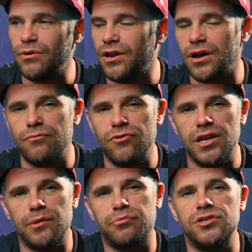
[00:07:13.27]
And I'm
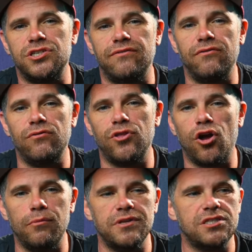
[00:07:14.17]
really appreciative of all the
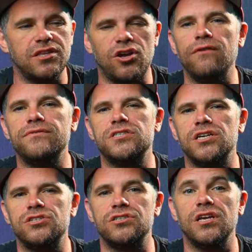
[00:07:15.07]
comments and the
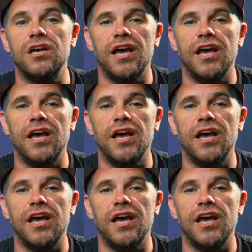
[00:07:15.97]
conversations